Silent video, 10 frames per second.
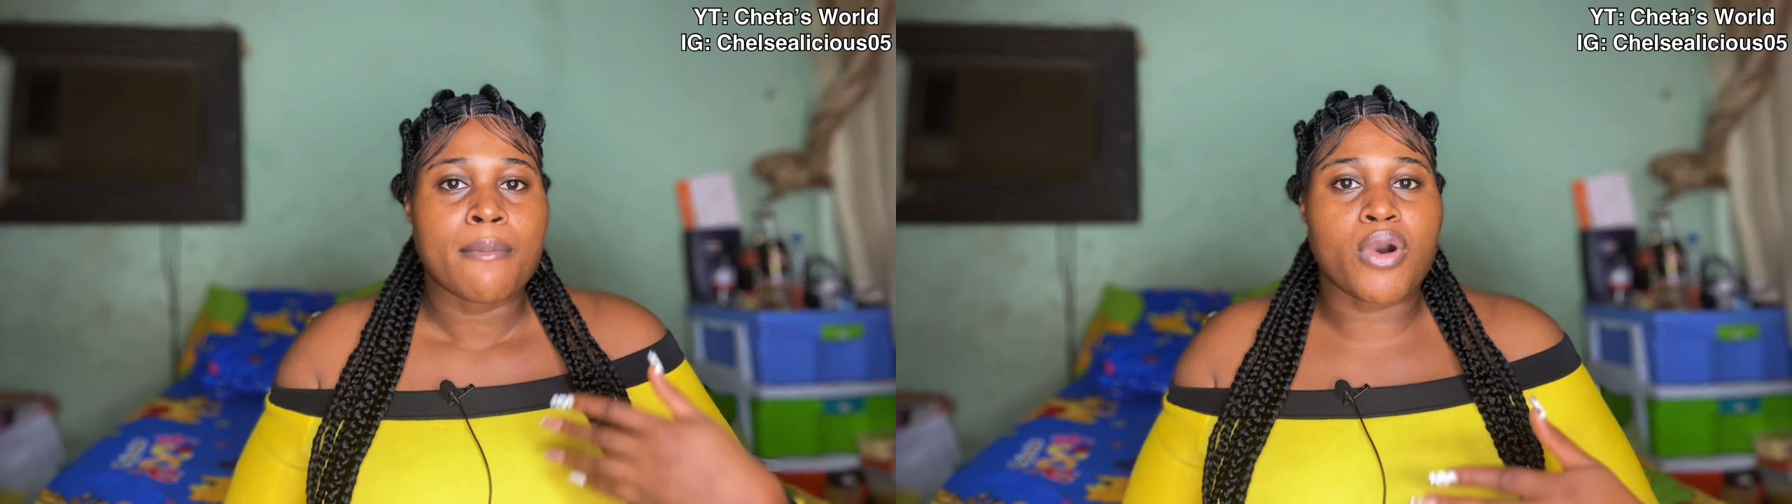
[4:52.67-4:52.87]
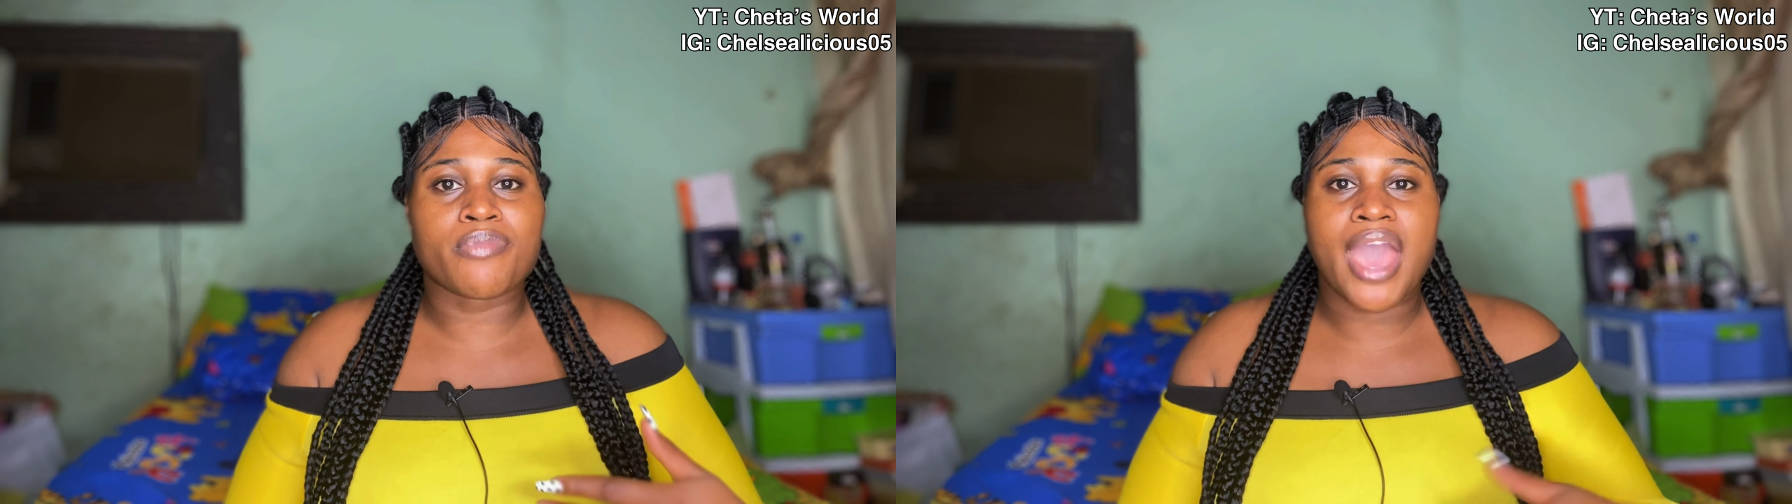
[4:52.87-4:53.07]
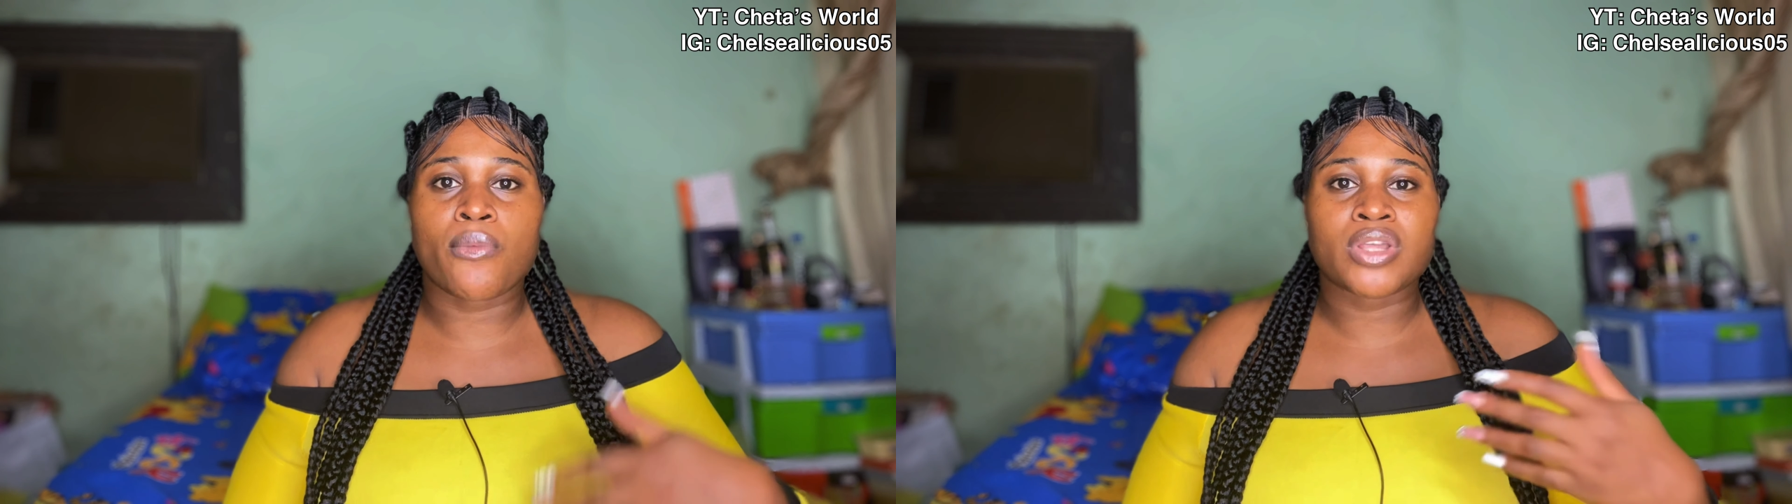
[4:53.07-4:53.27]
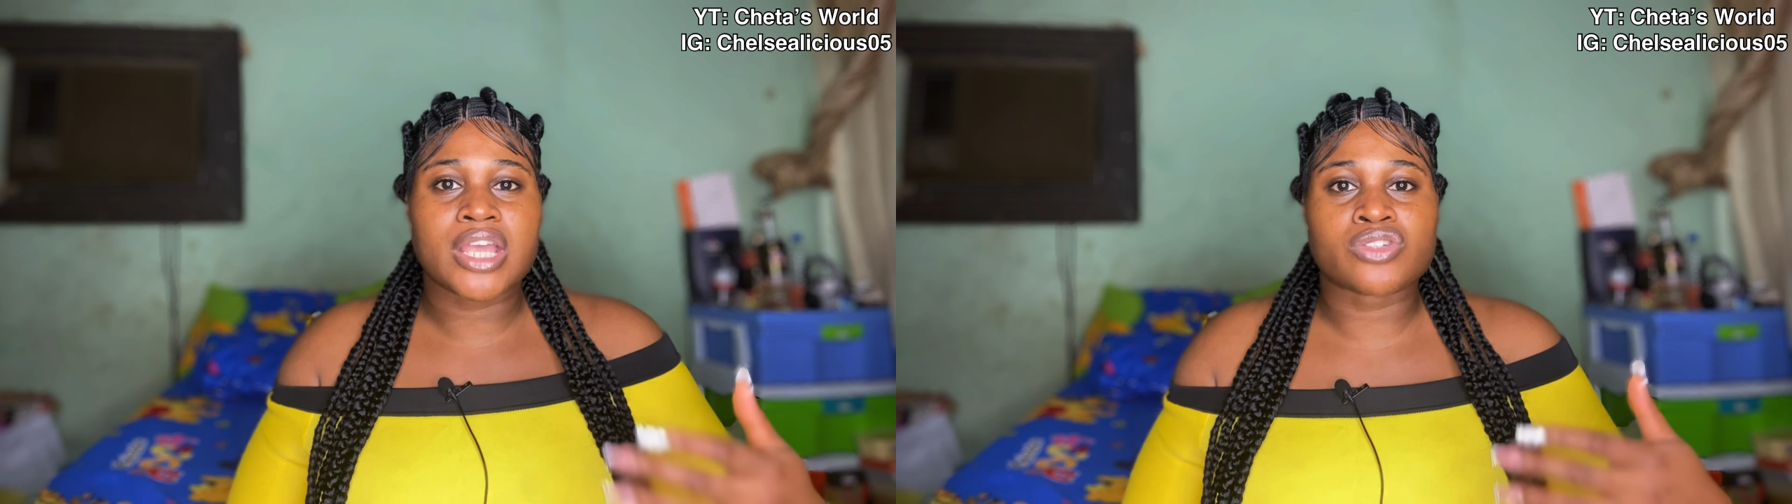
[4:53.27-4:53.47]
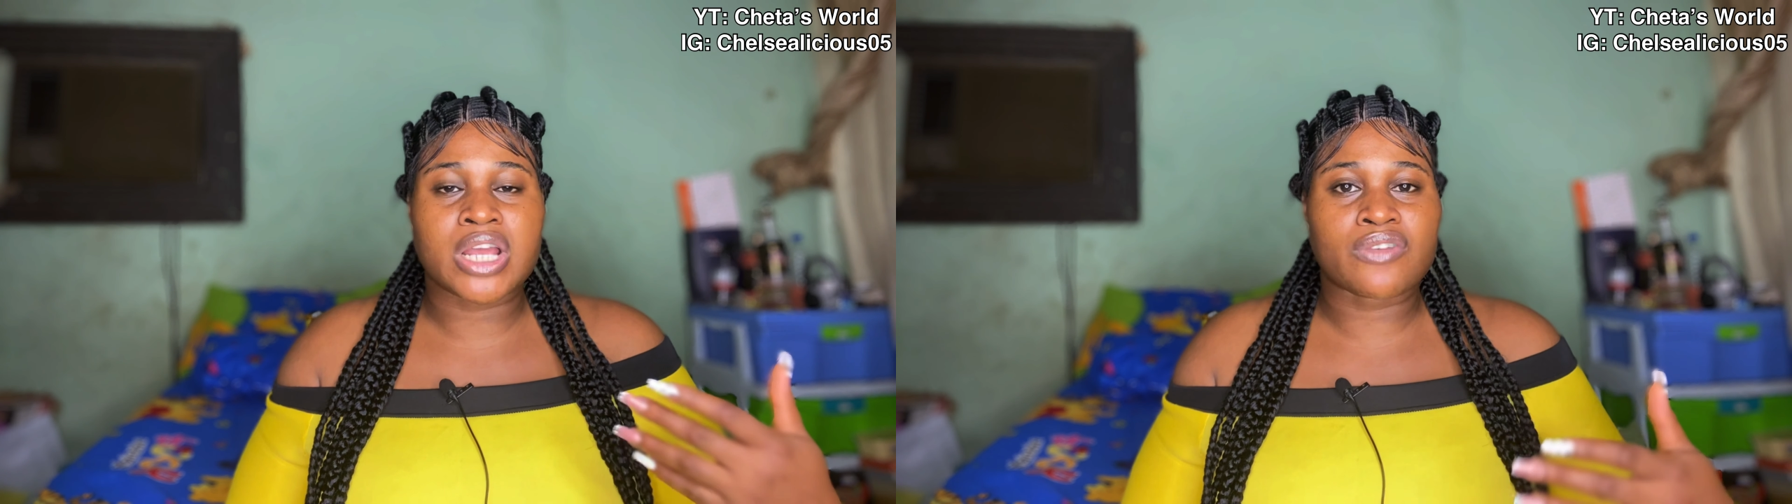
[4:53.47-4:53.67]
but me, I
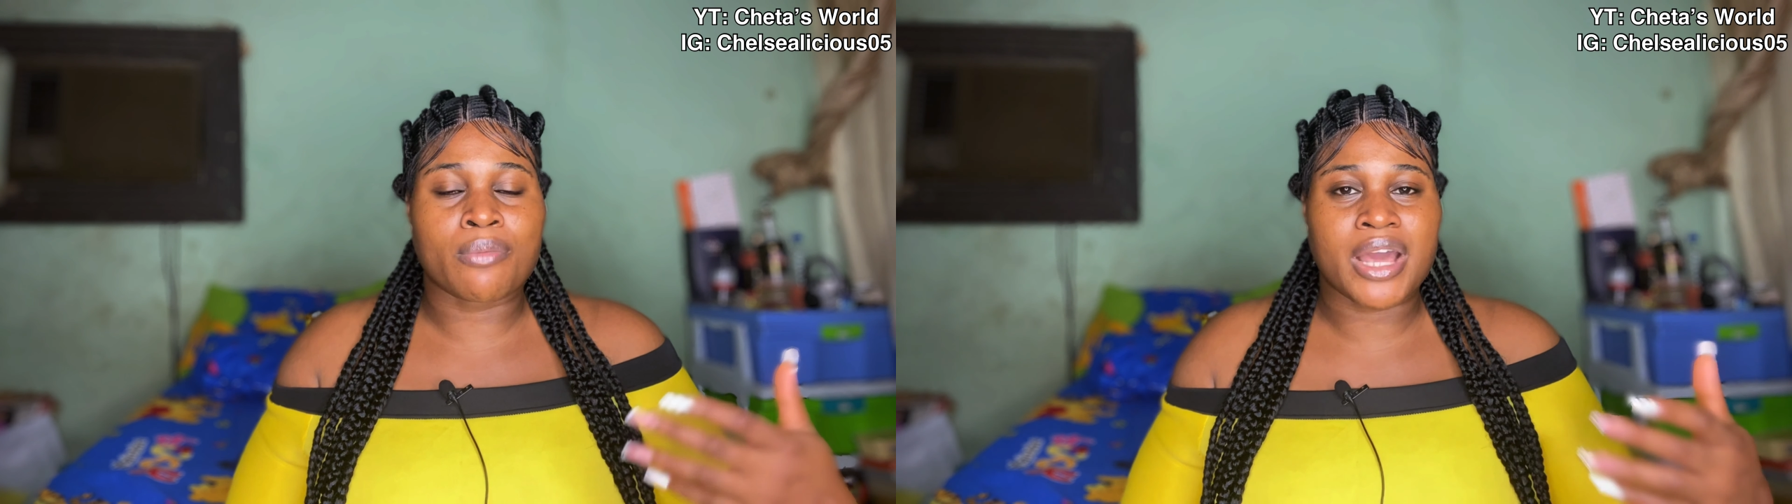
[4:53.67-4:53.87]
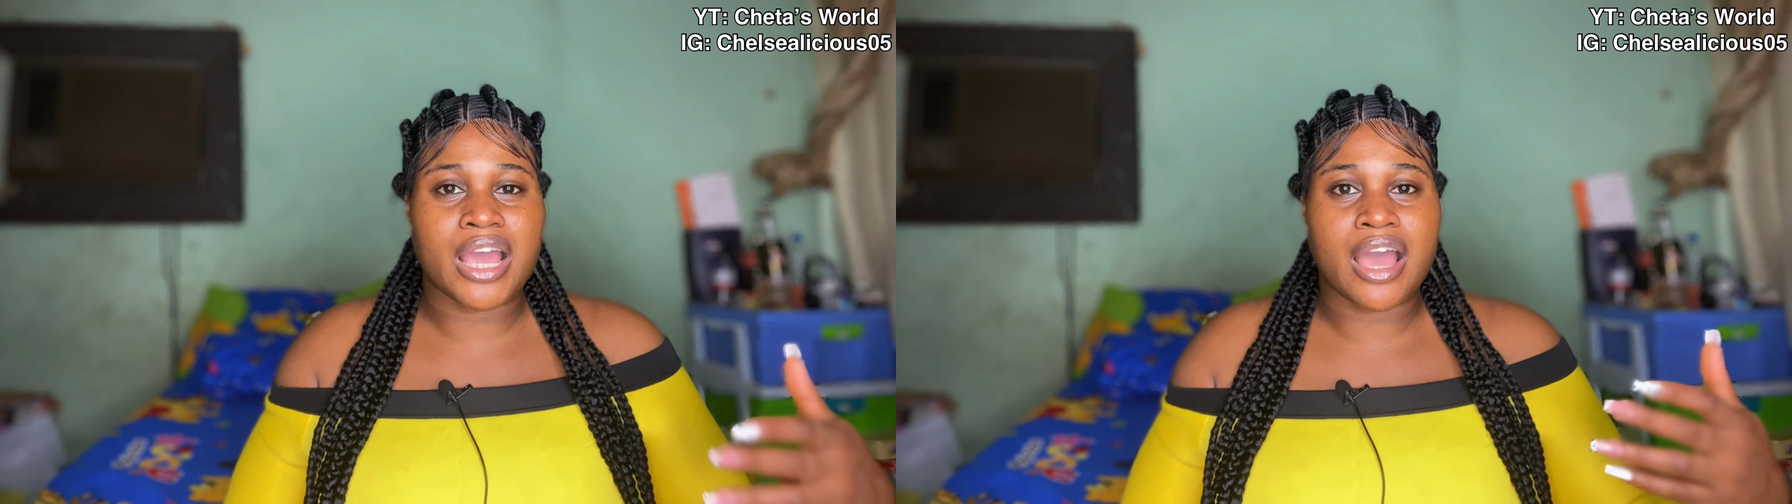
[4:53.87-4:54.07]
wanted to write it from an